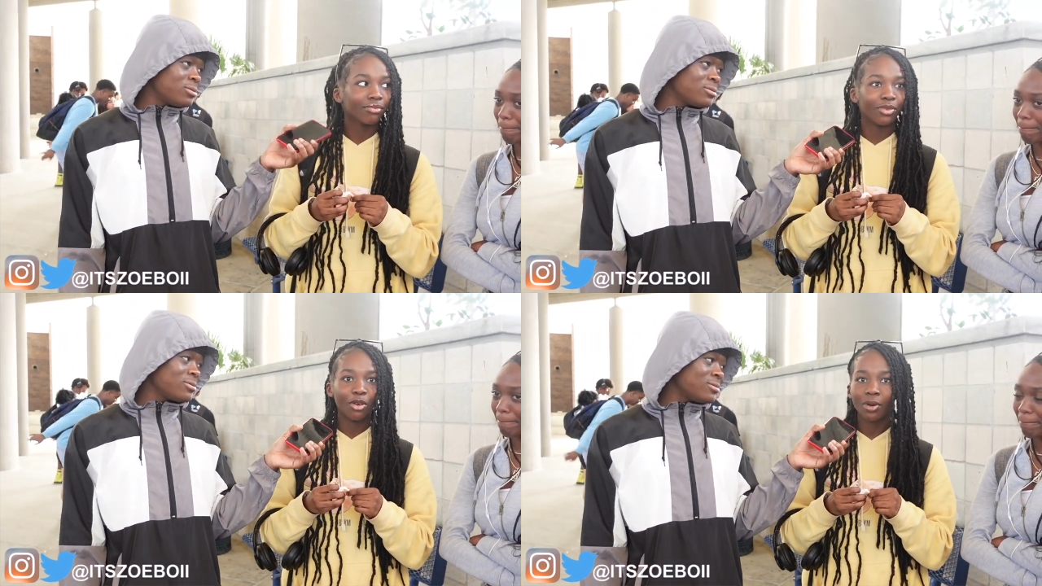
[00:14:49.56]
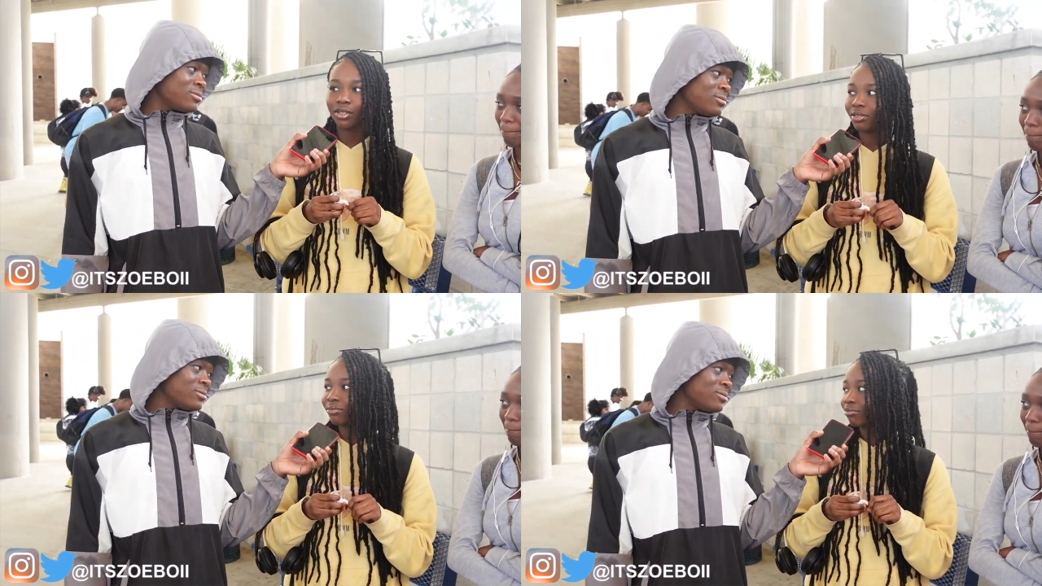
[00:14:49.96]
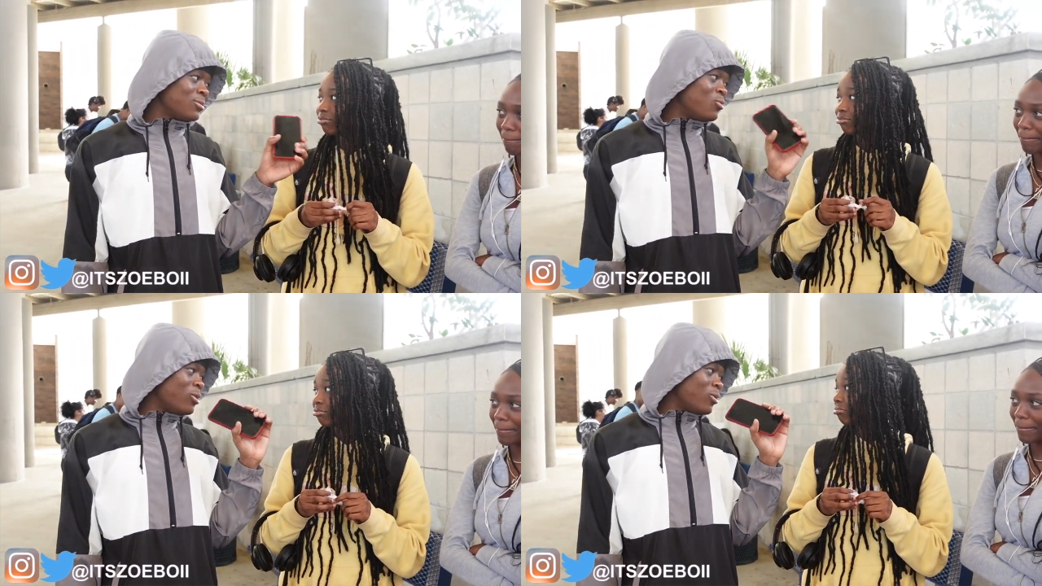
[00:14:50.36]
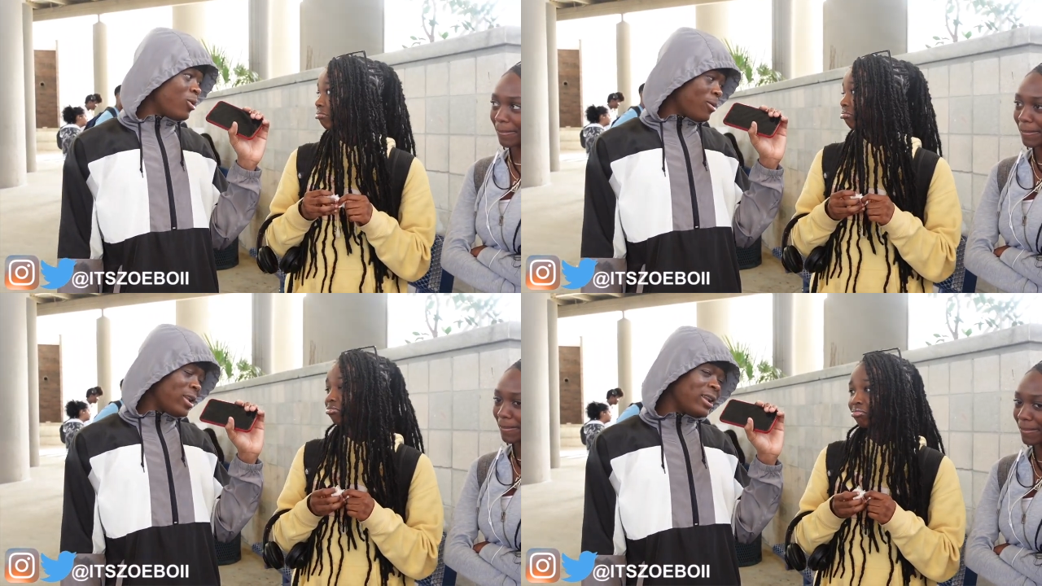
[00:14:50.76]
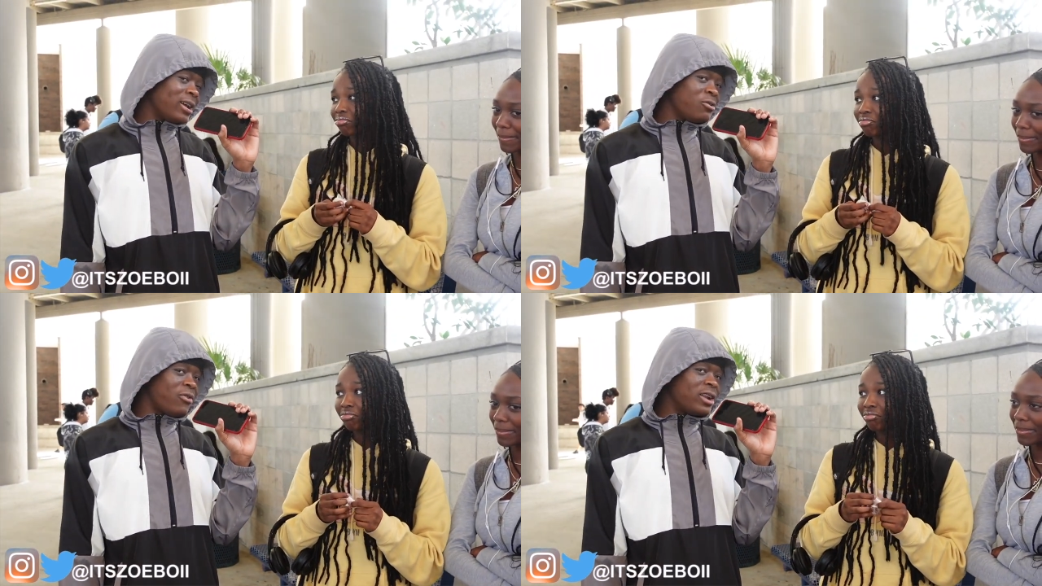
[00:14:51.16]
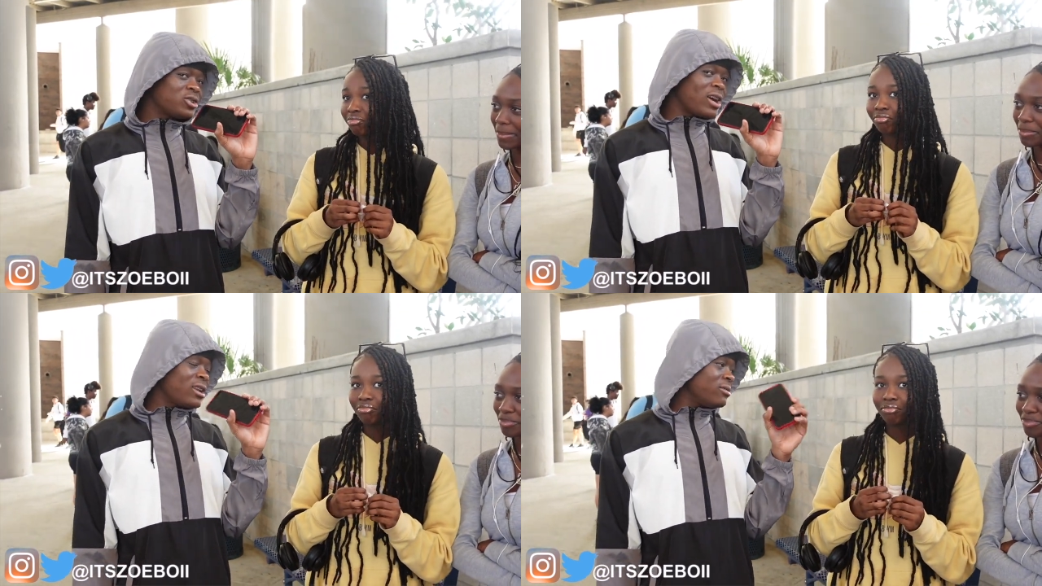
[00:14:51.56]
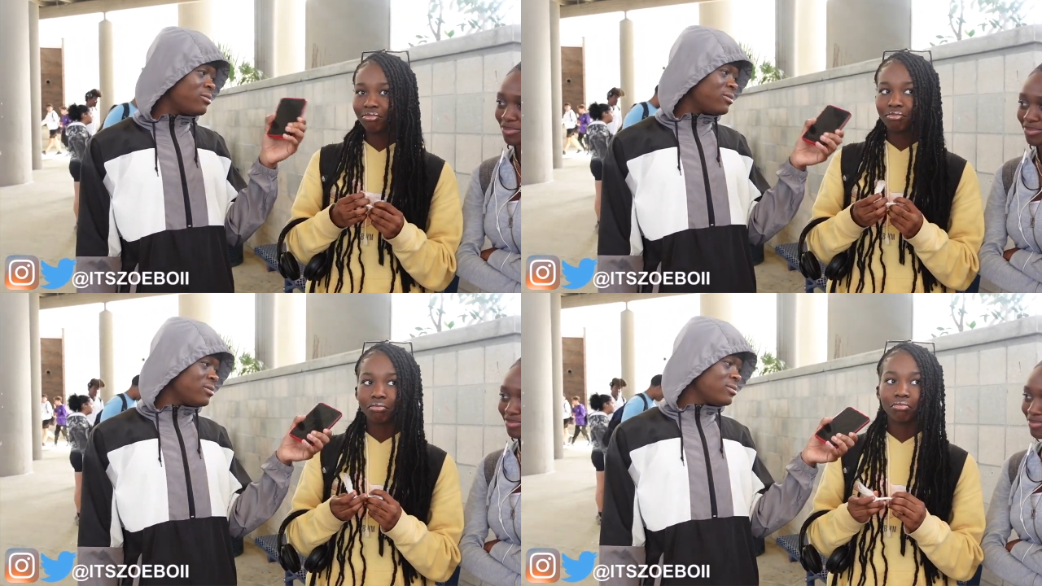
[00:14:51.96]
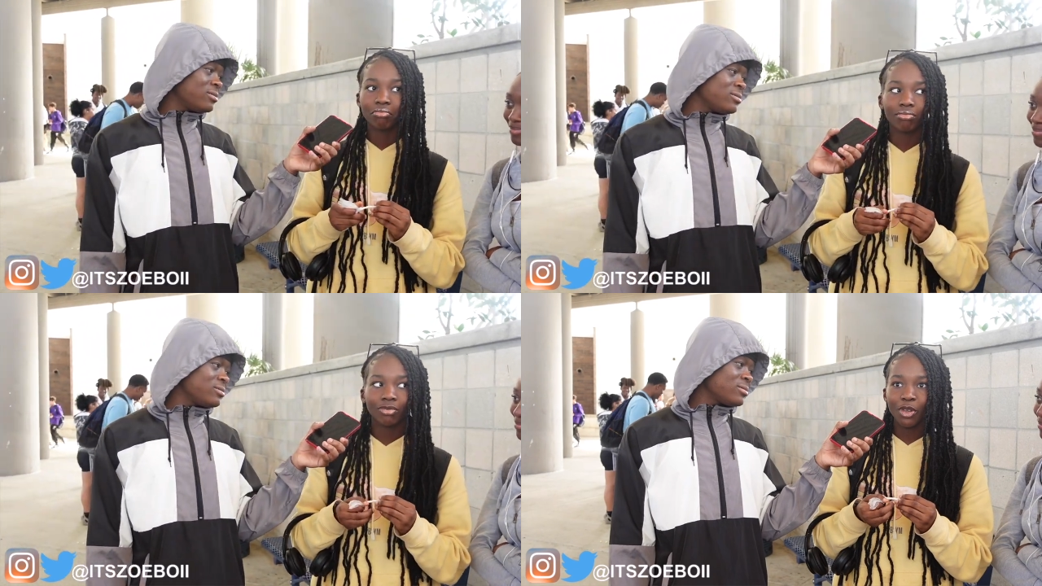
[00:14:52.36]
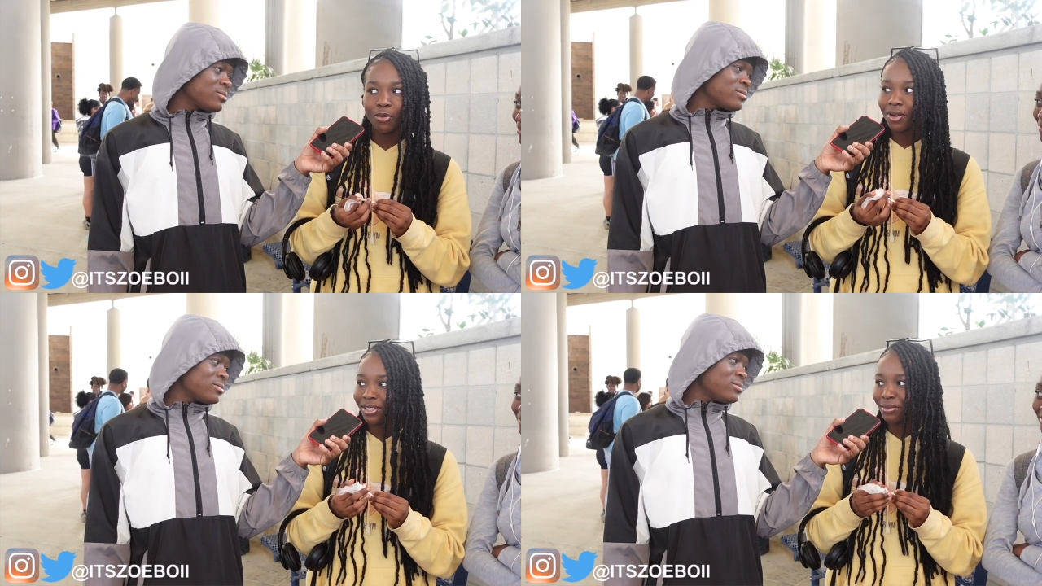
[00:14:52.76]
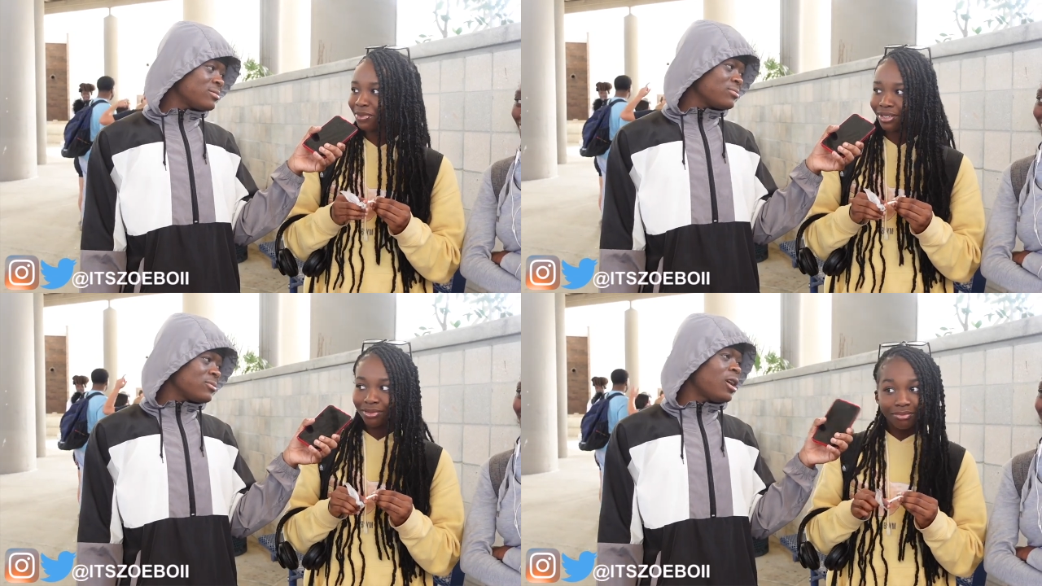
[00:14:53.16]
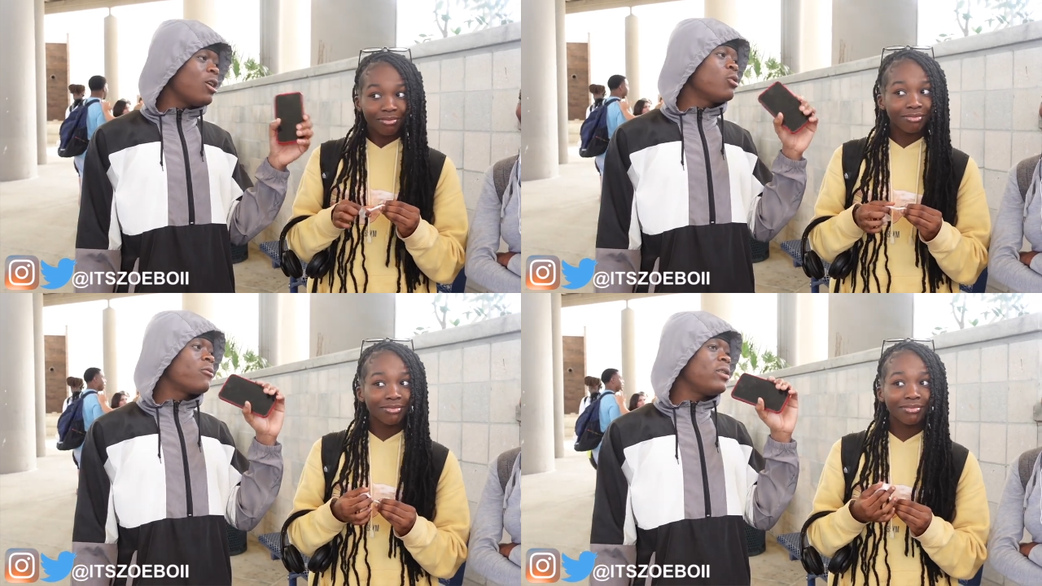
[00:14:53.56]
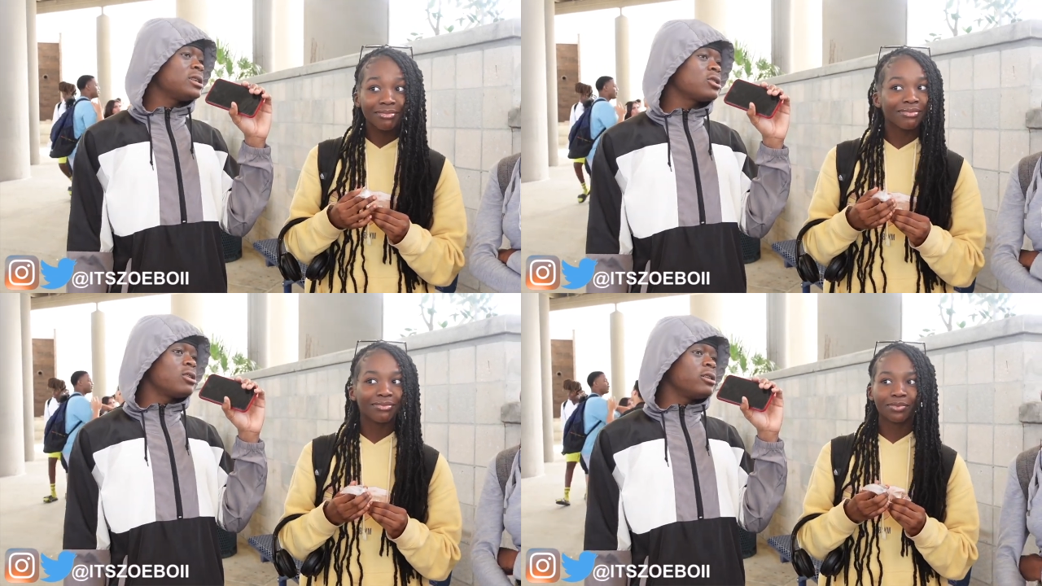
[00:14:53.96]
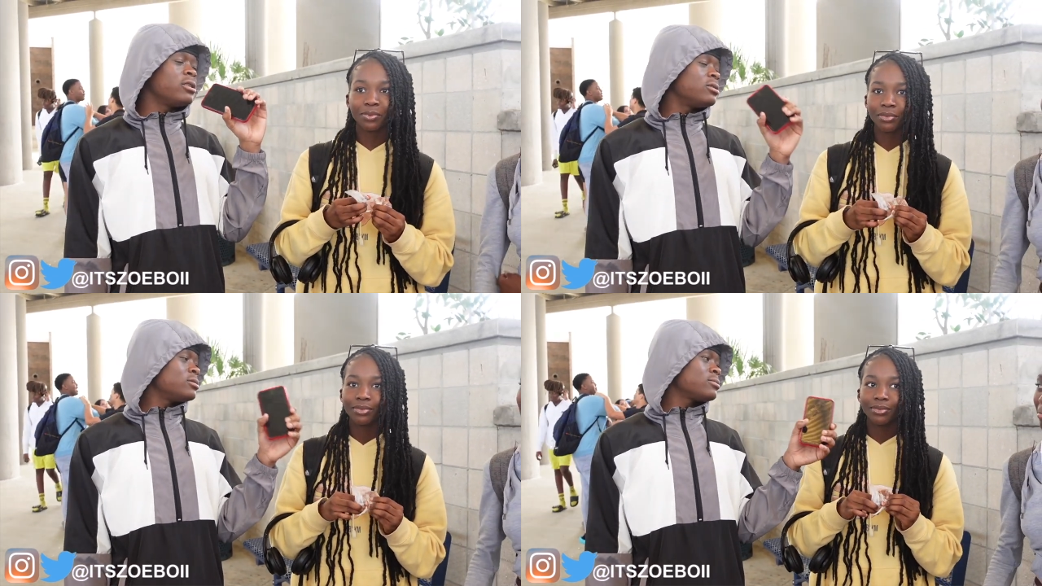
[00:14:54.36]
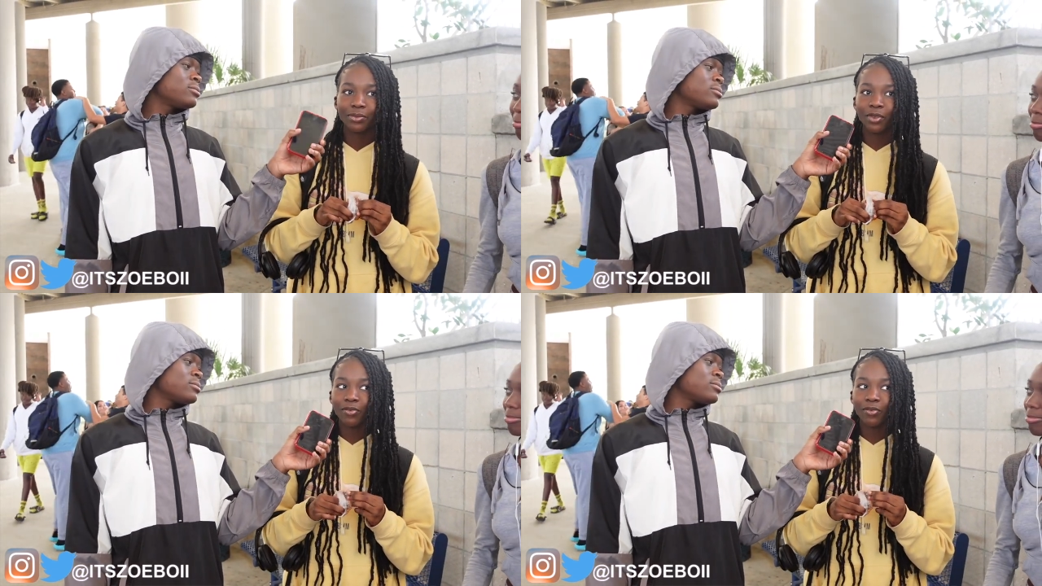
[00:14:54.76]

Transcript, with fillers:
Speaker 1: Nobody.
Speaker 2: A nigga you find attractive.
Speaker 1: Nobody, bitch.
Speaker 2: All right, who the finest girl here? The